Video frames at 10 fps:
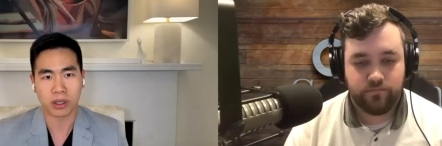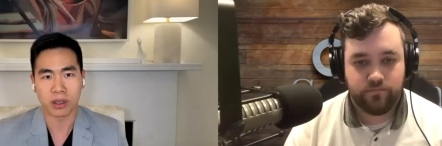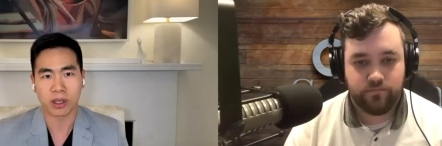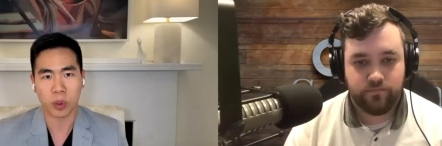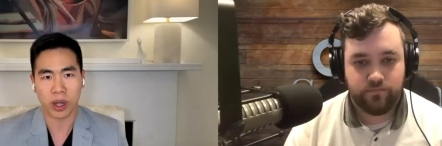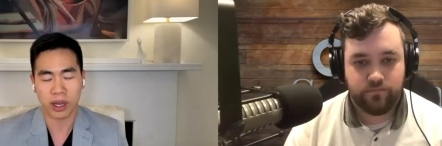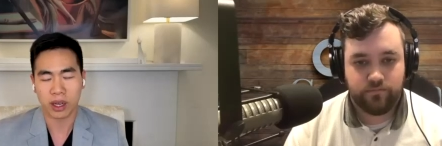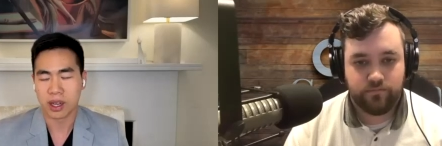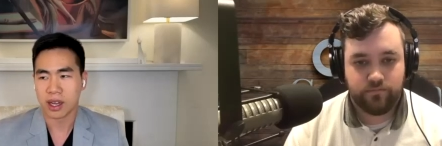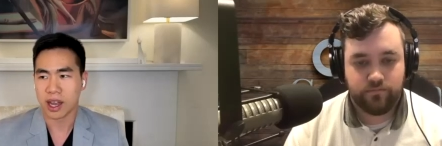Speaker 1: along the way.
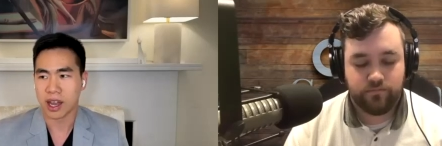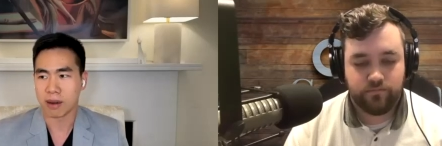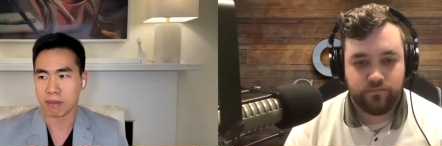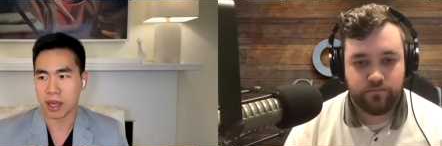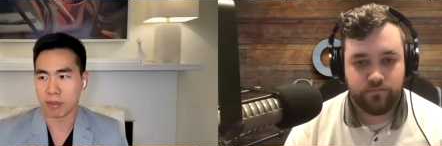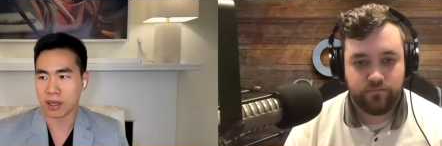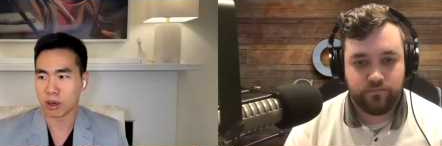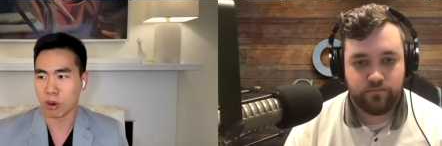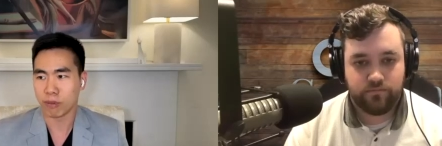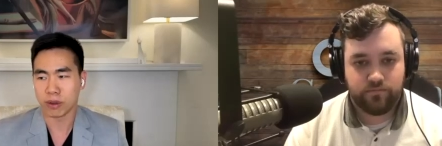And maybe and
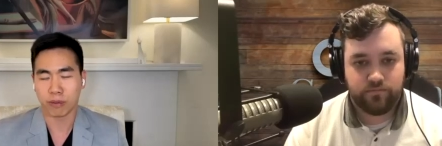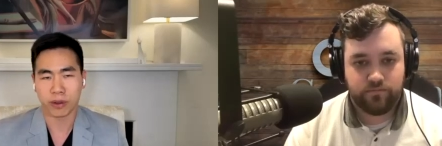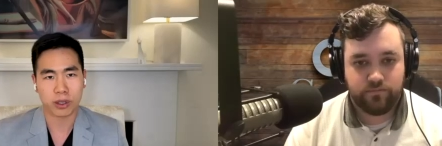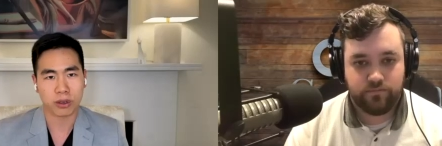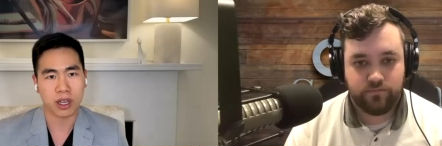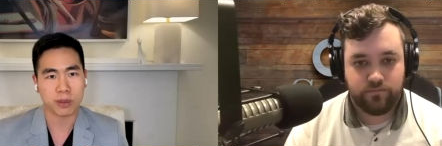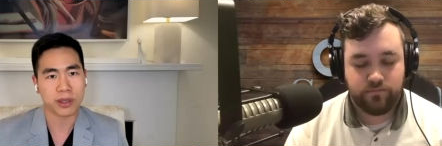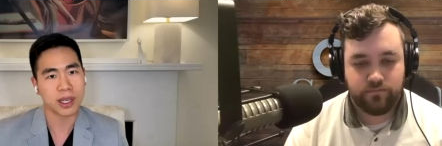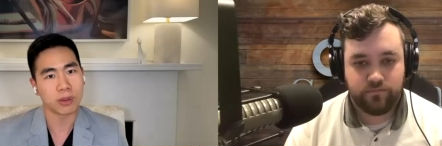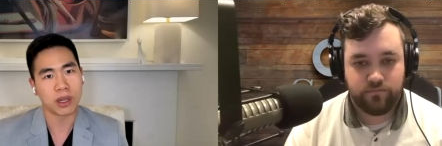hopefully, fingers crossed,
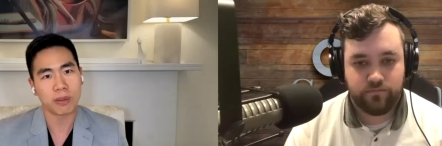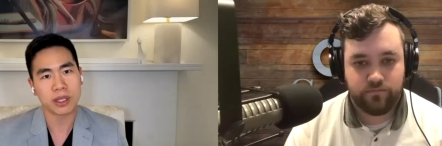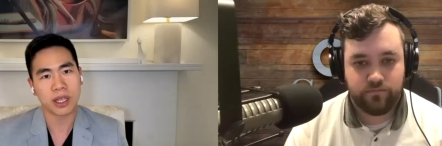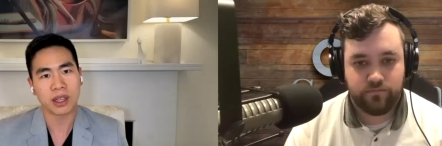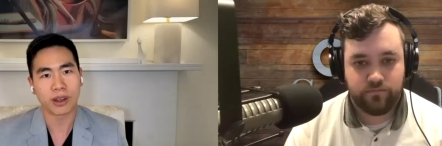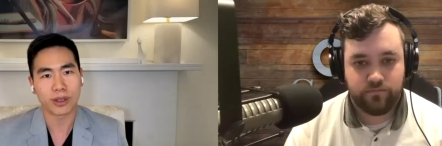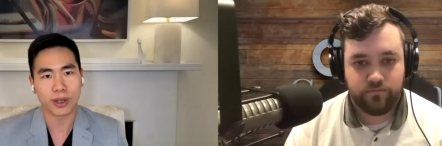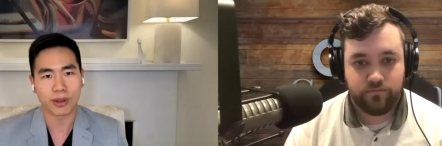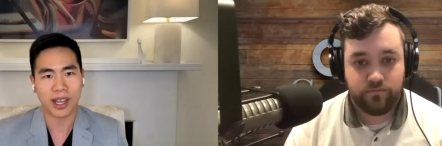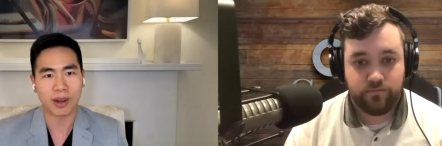percent will help us get there. So
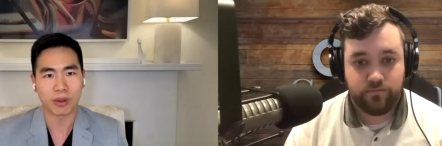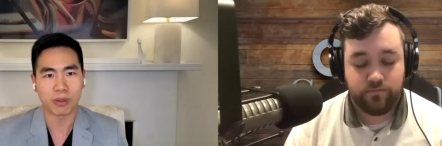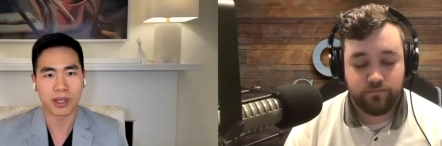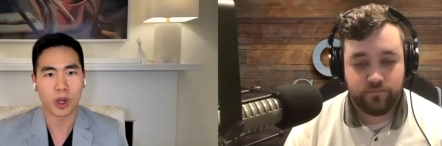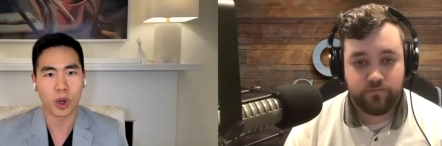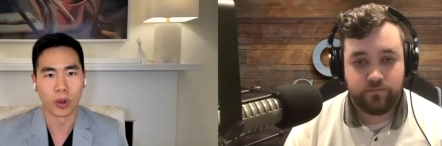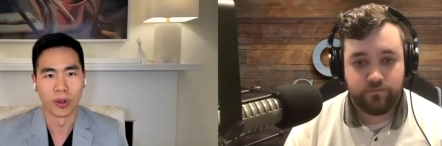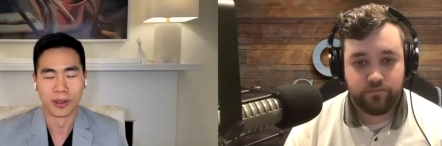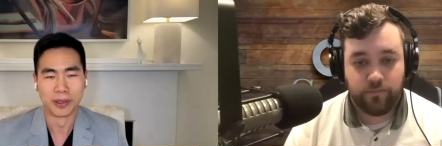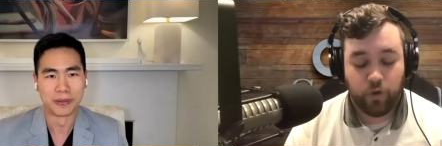that would be the goal.
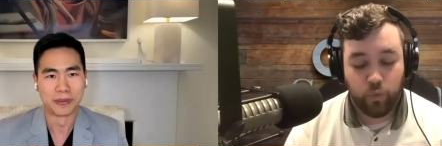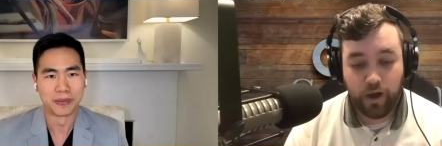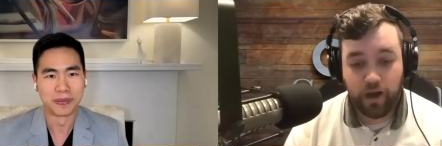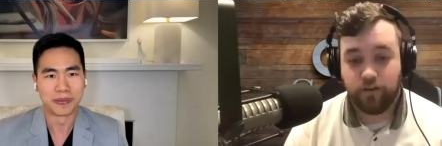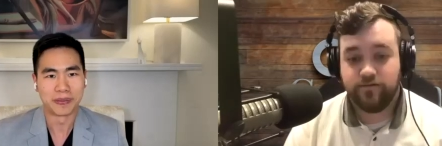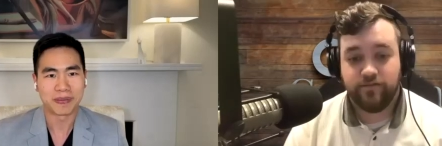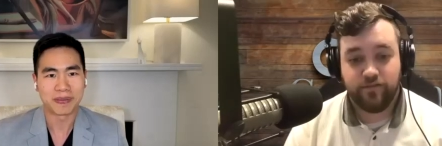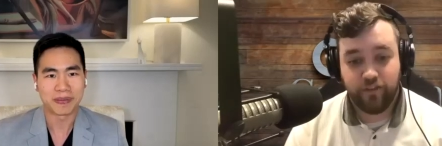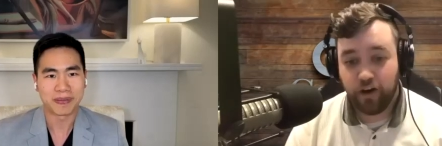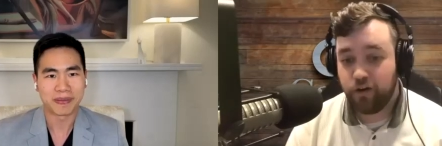Wow.
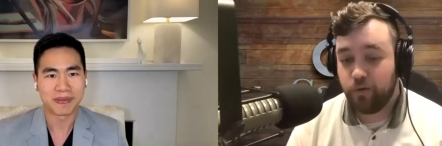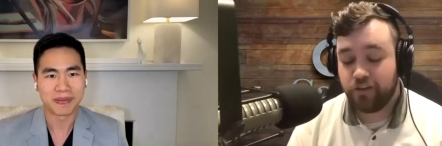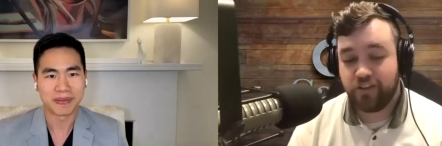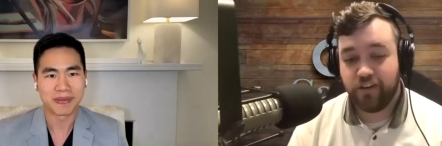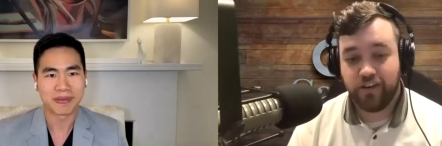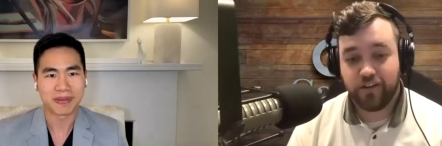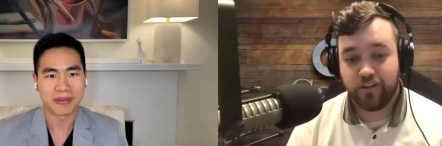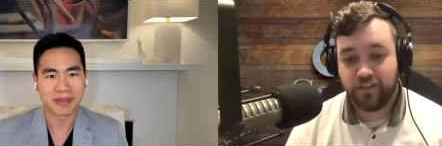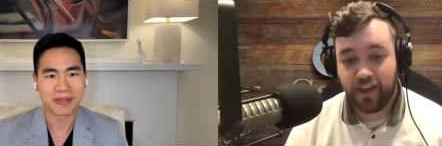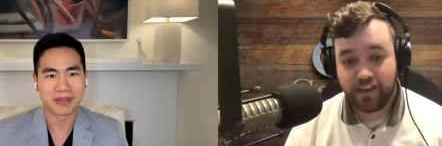
Speaker 2: Very well said,
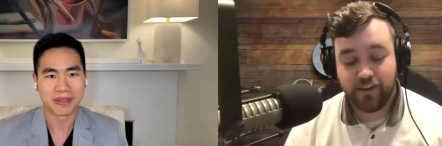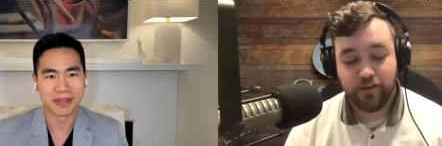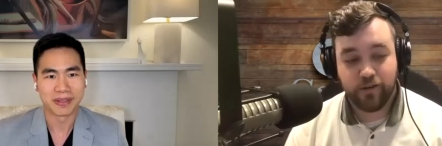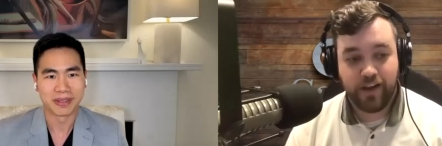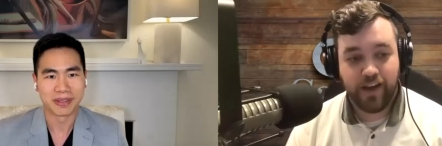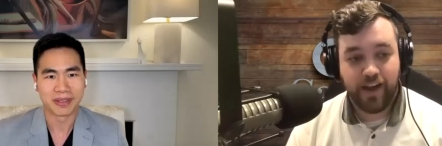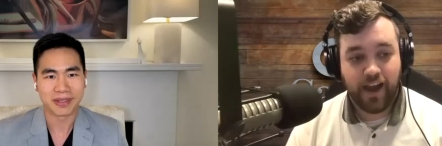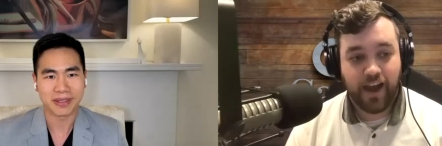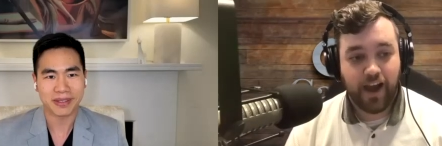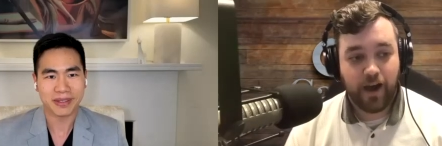Nelson. Thank you.
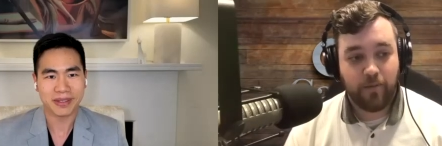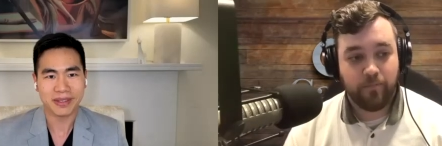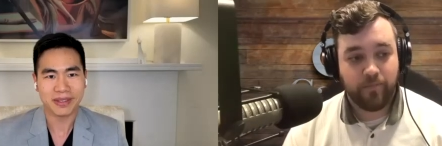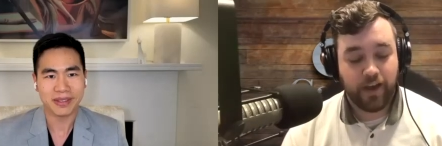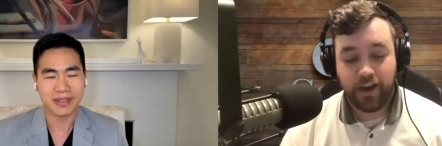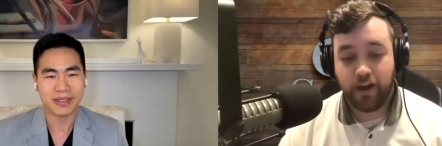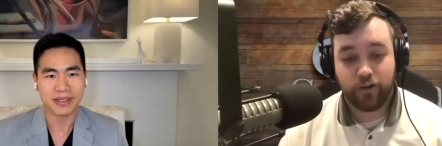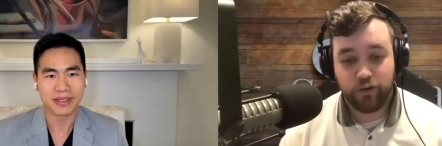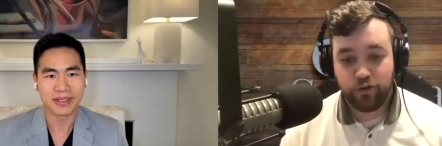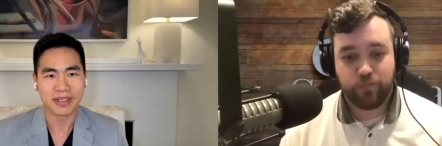Um, and now,
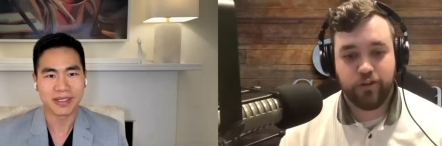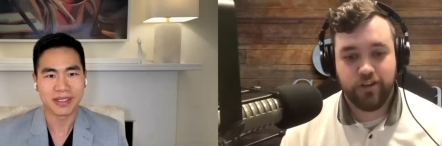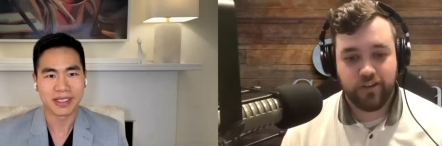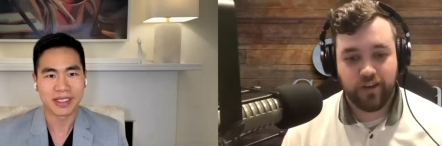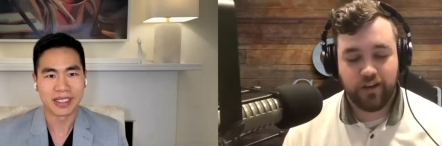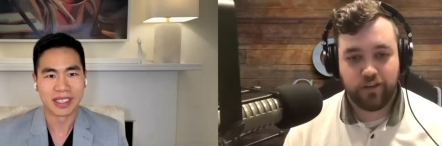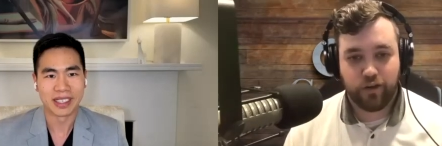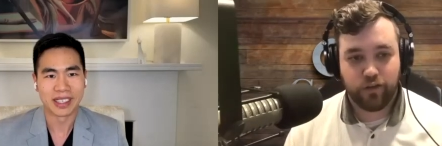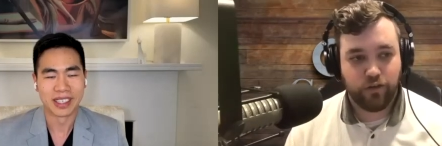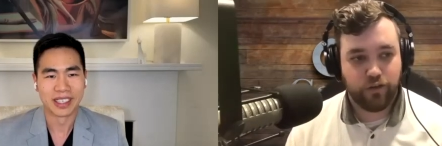could you please uh,
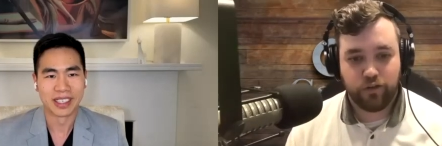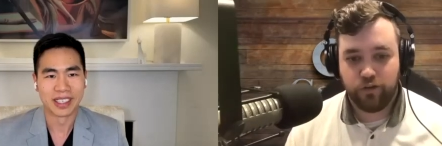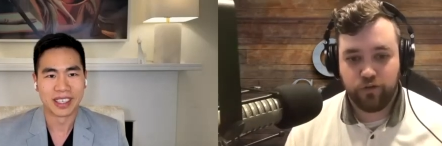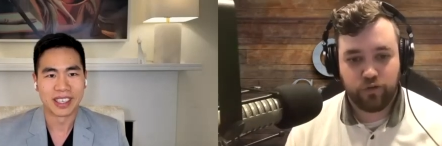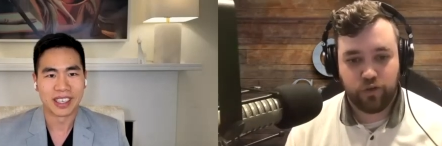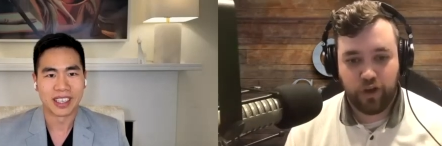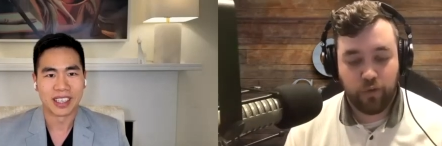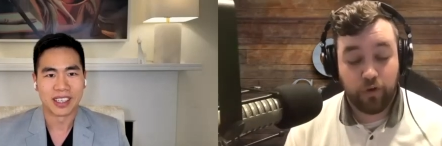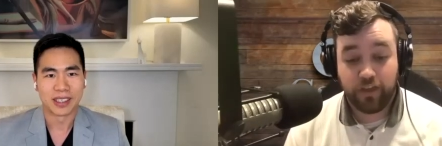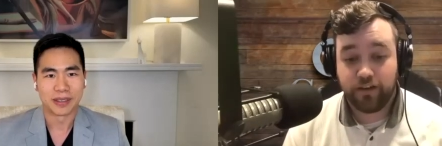tell the listeners uh,
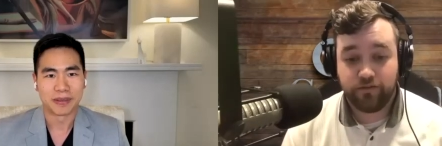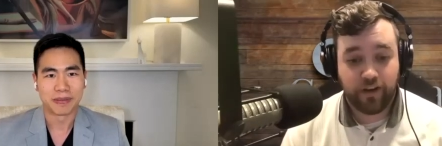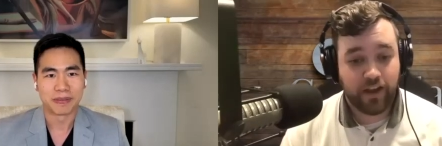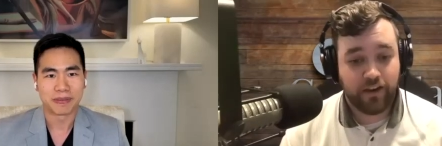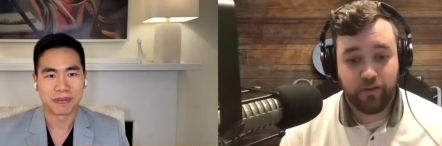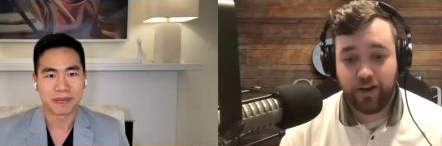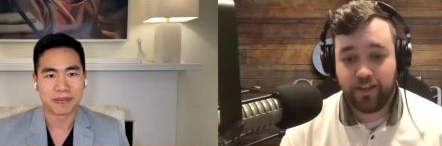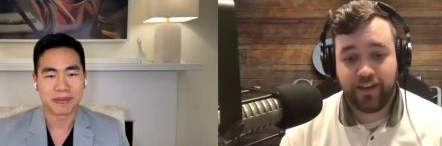where they can find you, how they